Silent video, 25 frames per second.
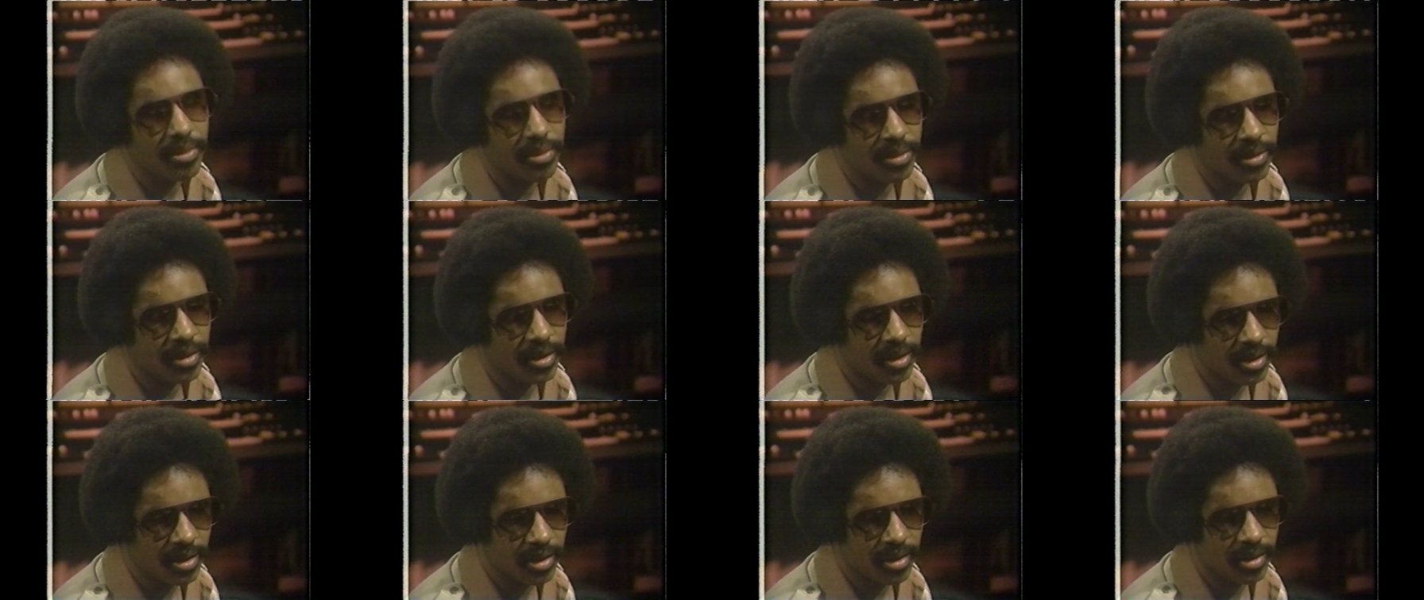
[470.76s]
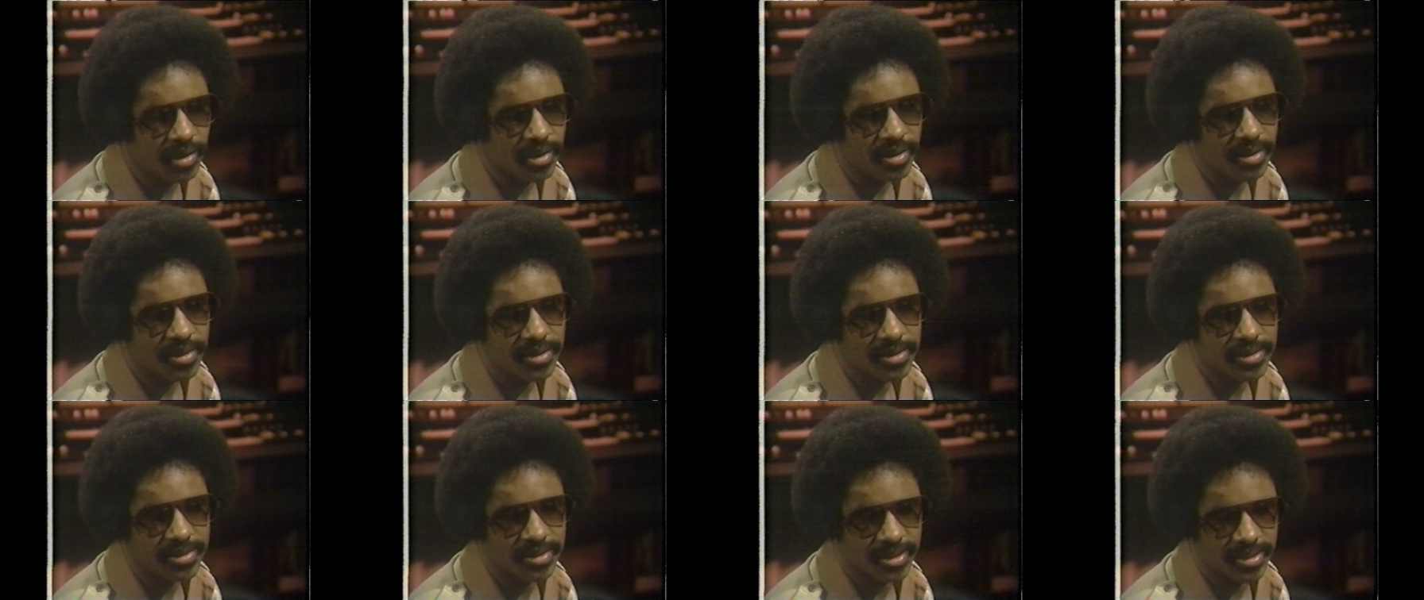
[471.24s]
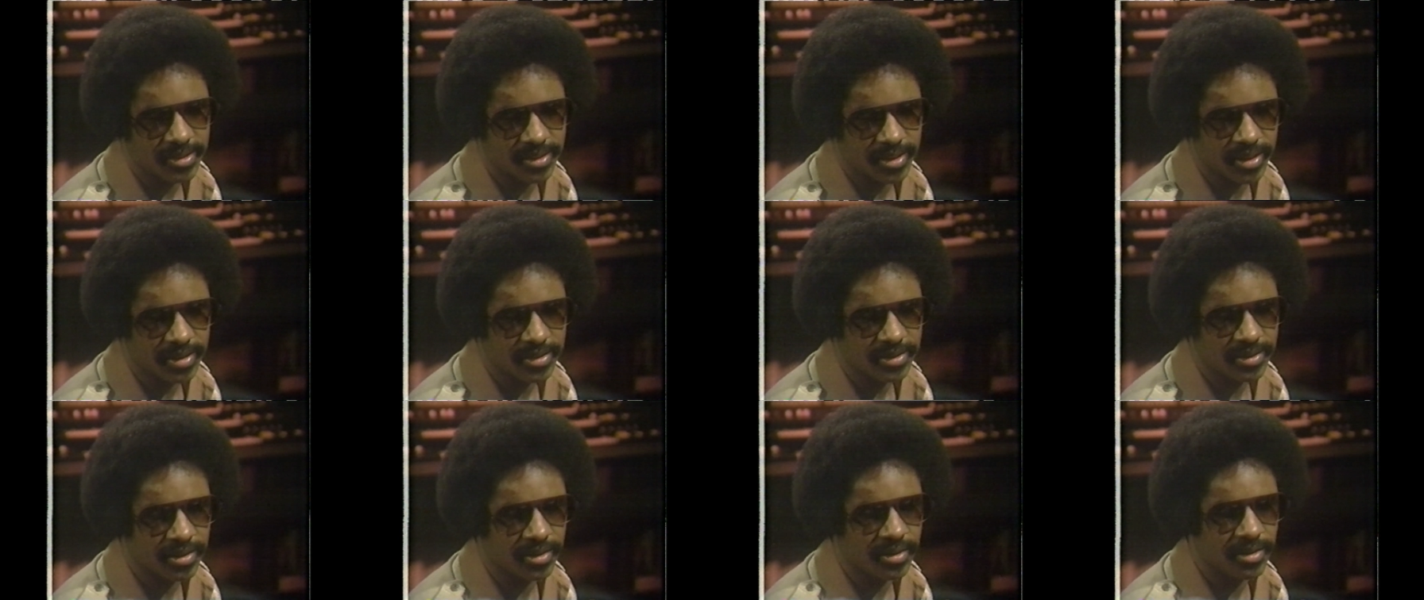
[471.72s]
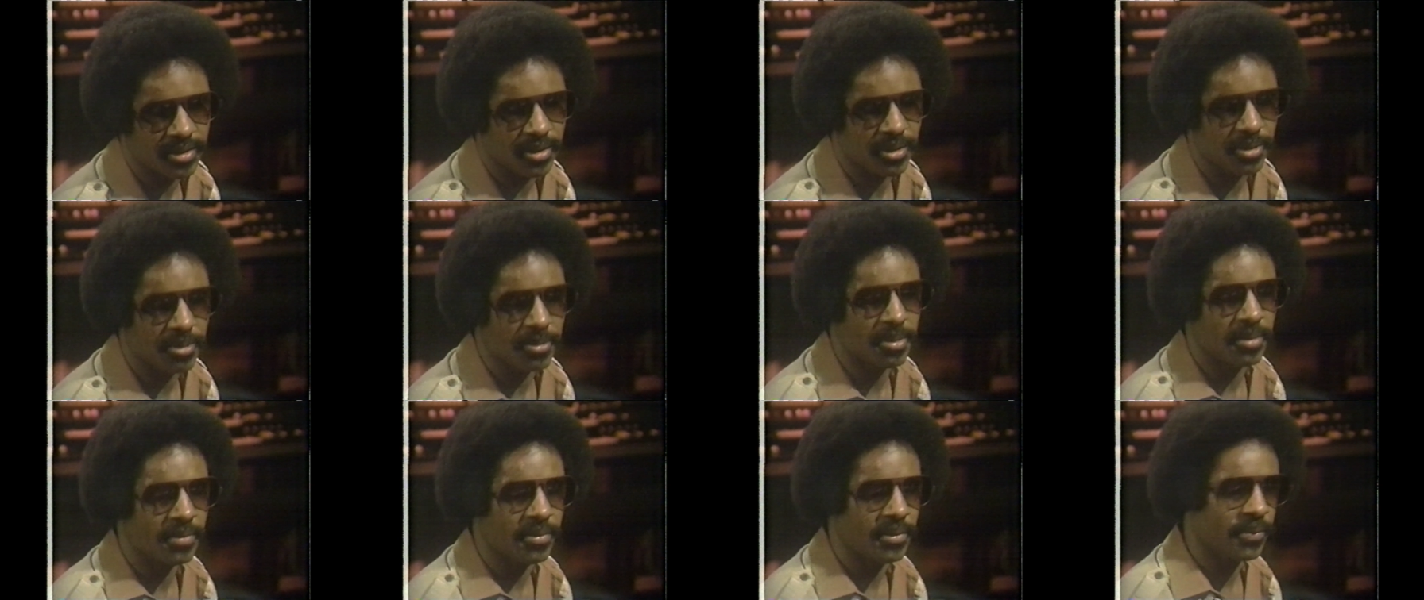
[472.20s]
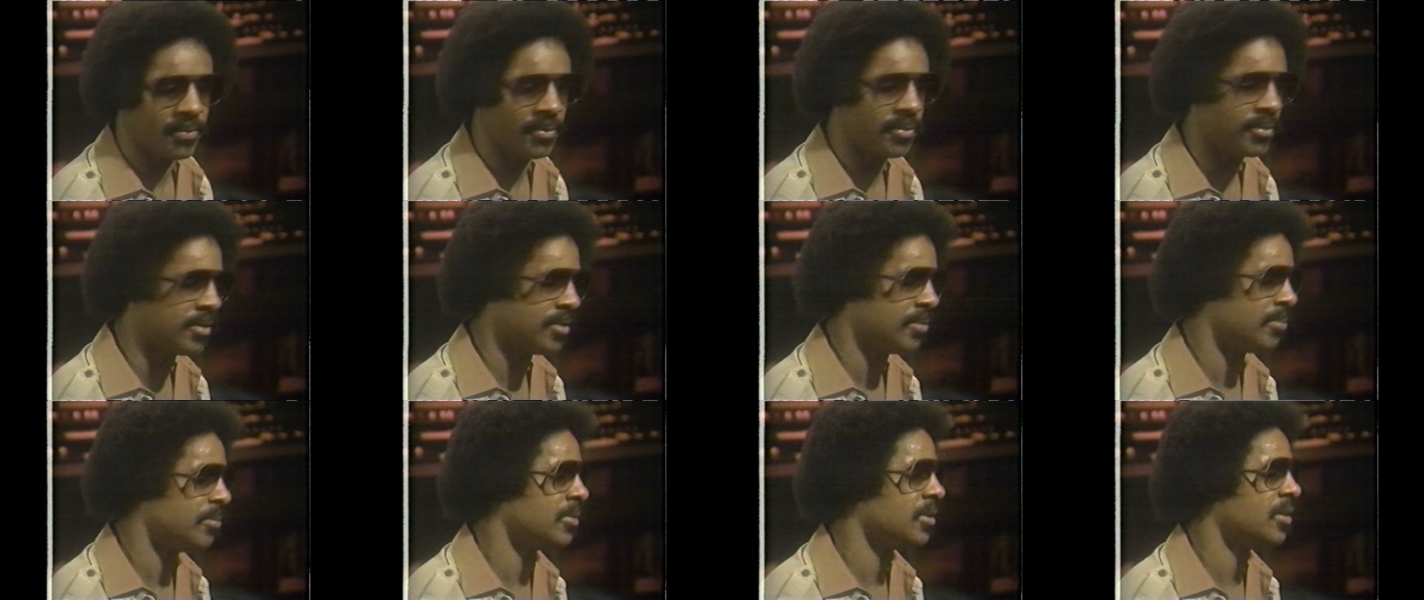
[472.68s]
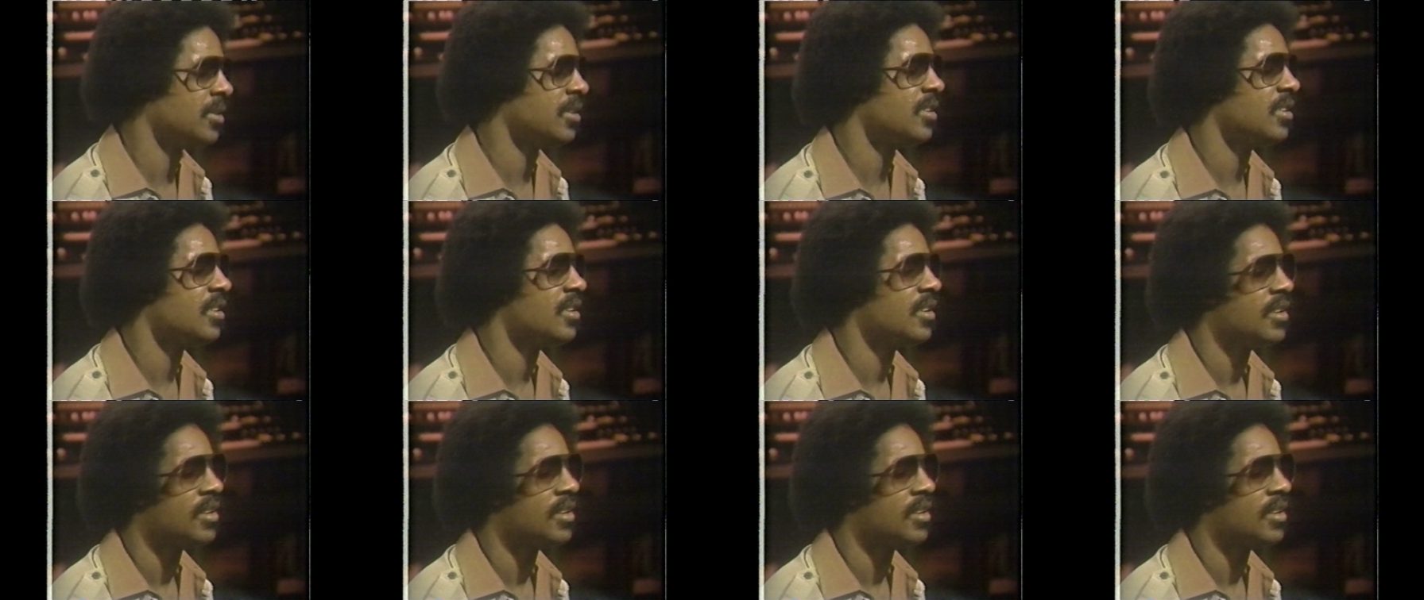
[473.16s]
the success that you have afforded me